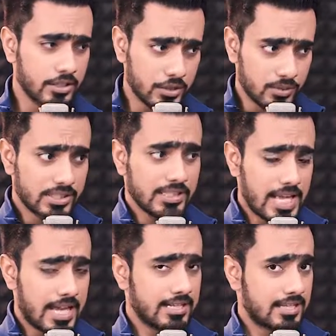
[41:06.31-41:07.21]
using
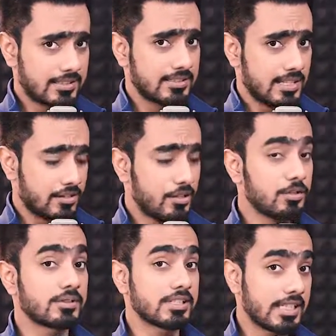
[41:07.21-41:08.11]
that as a center,
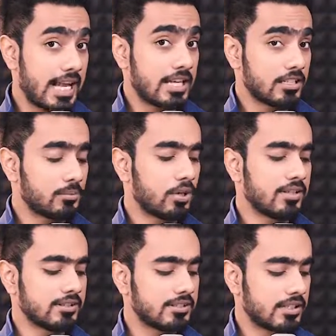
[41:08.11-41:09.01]
using the anchor point
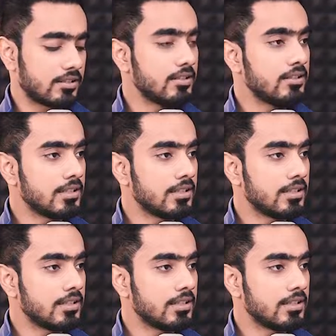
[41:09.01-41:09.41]
as a center,